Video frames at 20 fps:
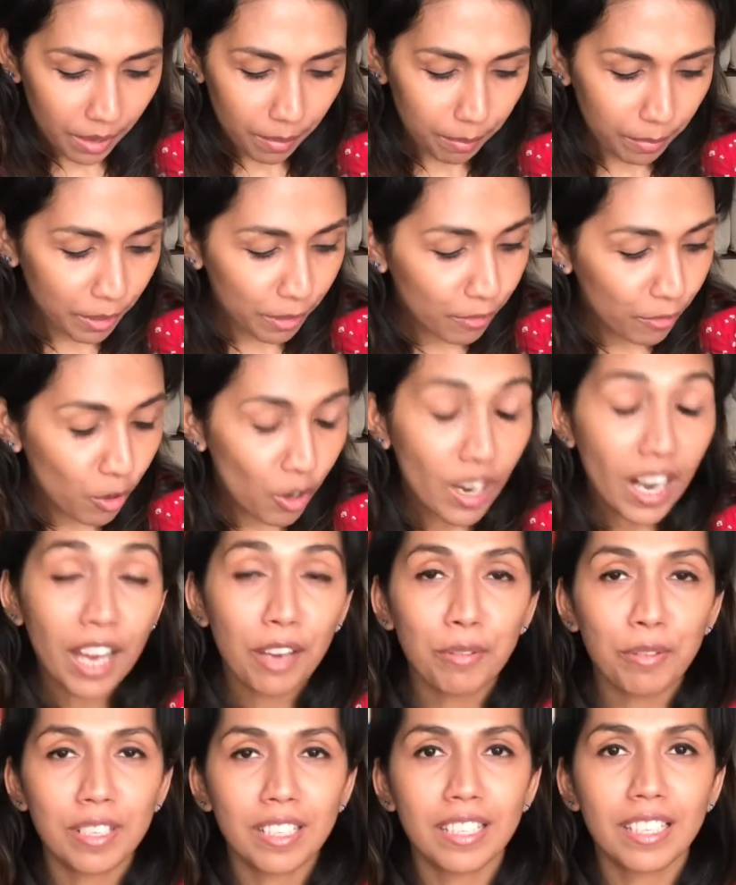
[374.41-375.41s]
Before
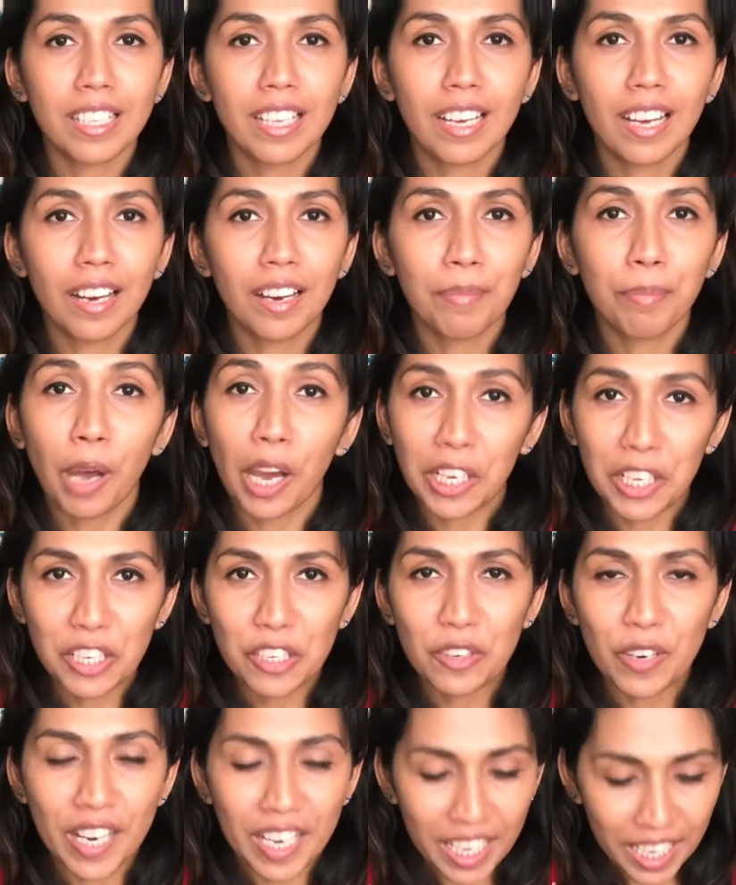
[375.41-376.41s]
I was potty
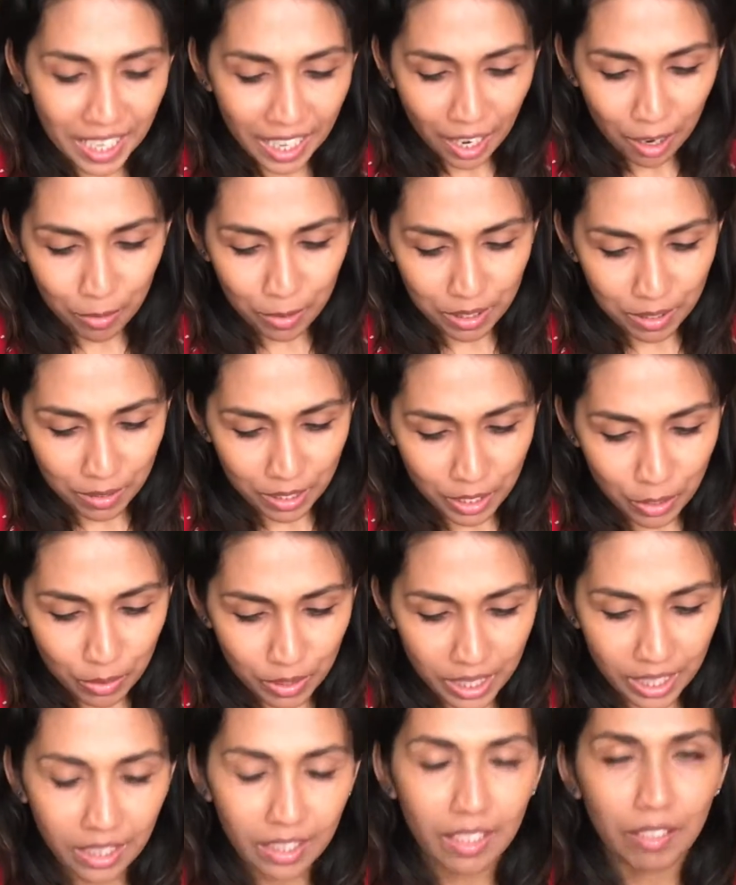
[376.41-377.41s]
training, I was
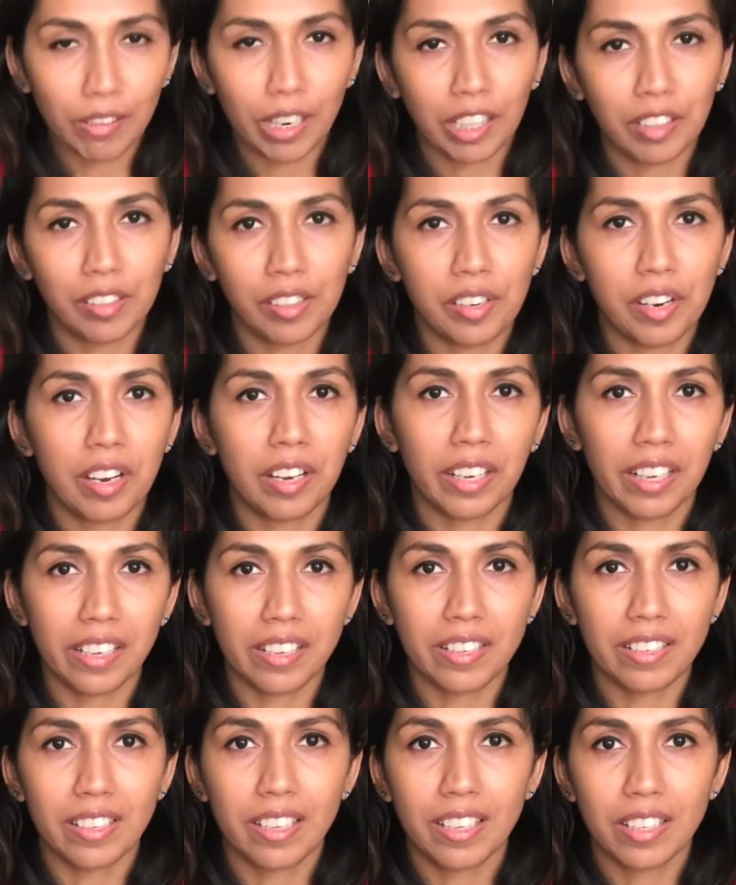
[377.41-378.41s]
using the regular
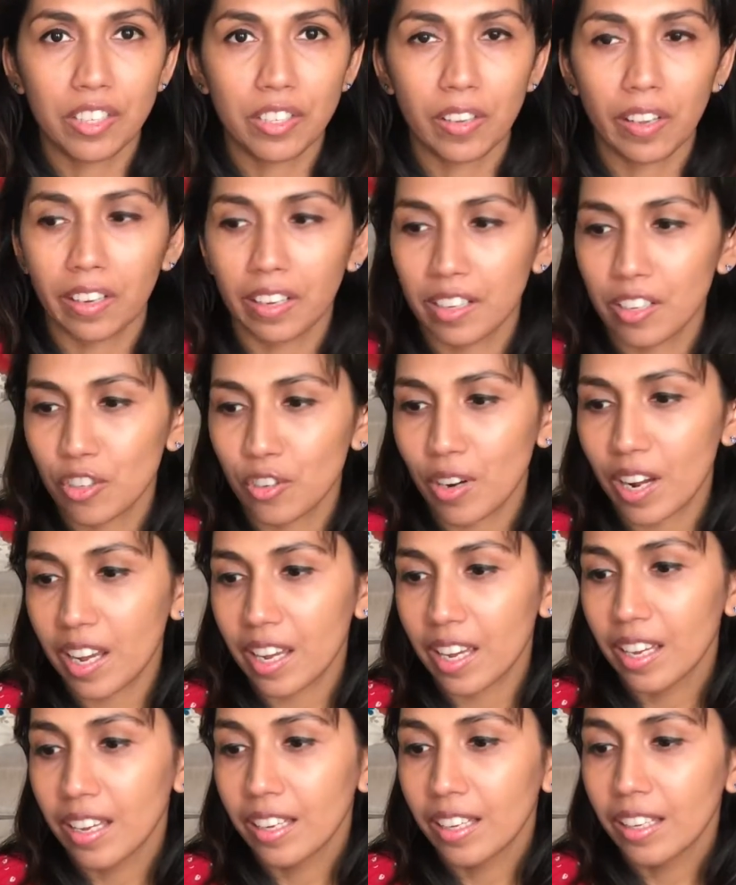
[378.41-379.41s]
Huggies Snug and
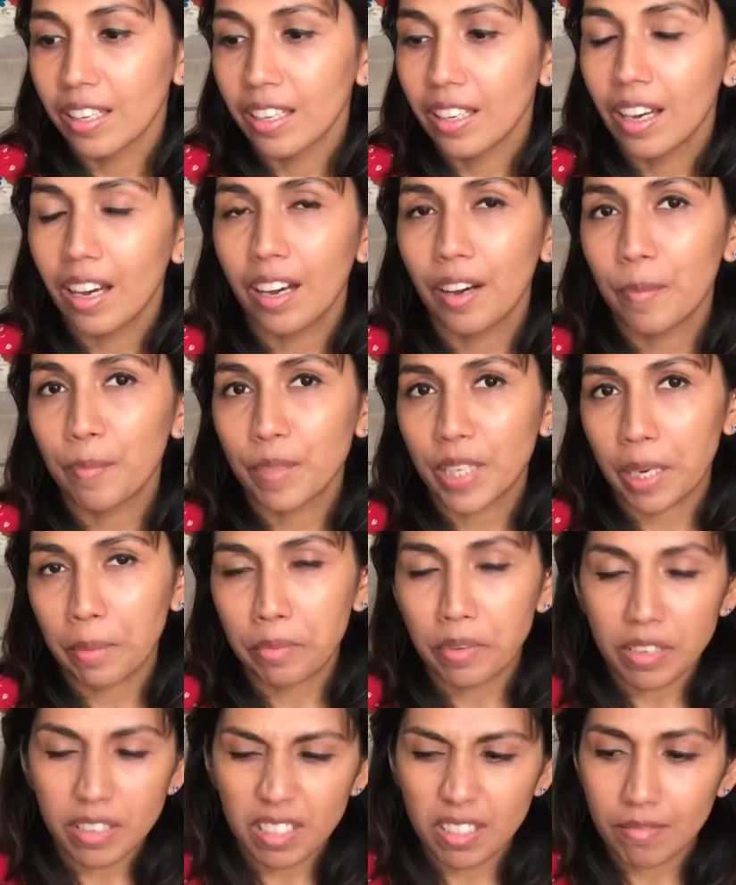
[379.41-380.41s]
Dry
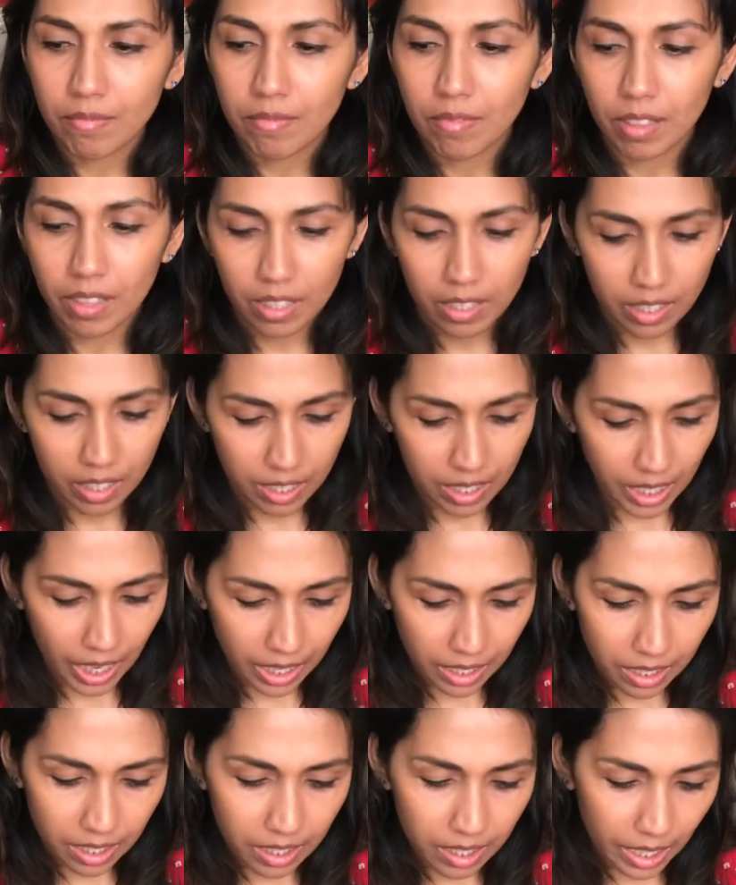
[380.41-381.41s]
diapers. These are
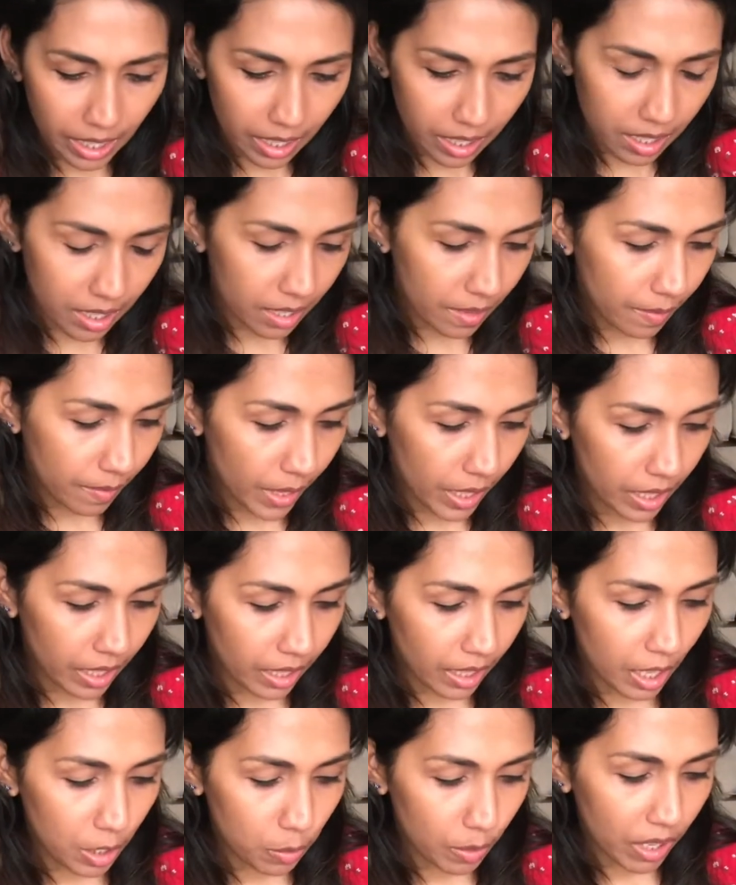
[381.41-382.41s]
size 6. I think
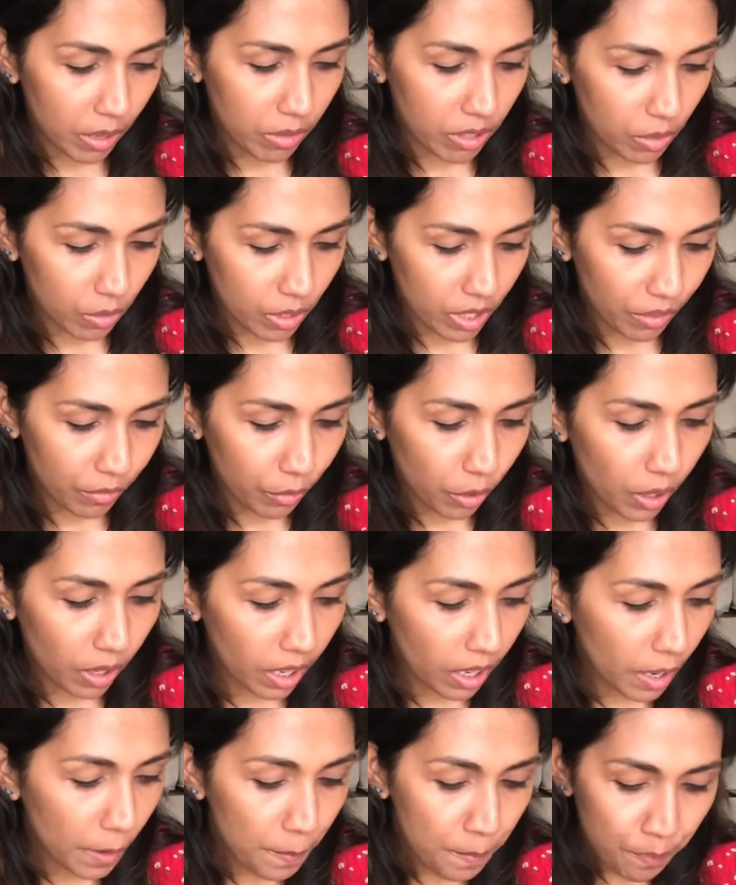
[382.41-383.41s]
that's what I was using for
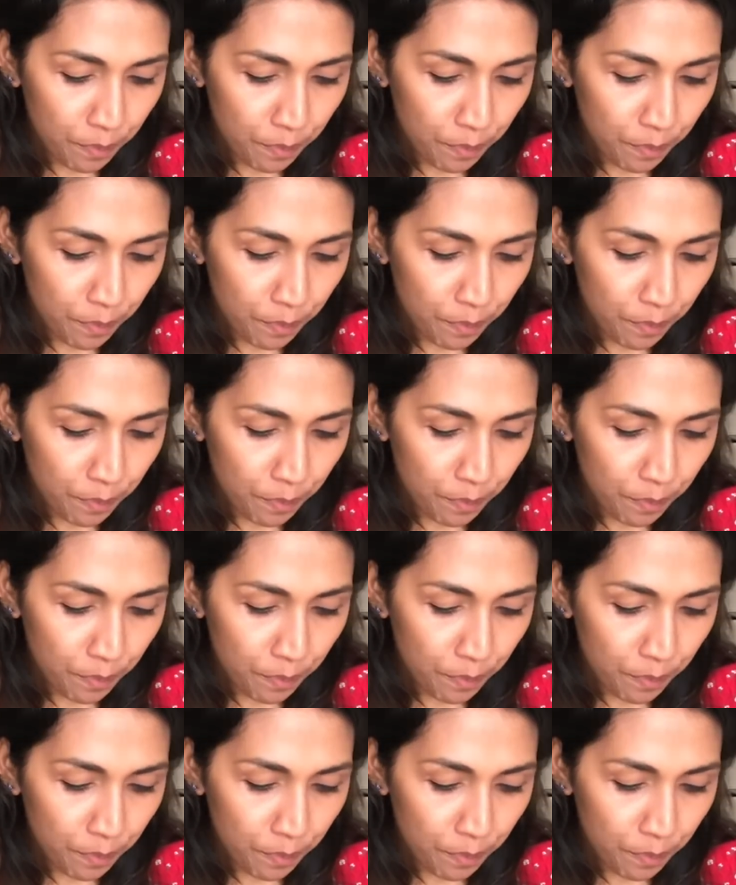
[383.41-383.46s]
her.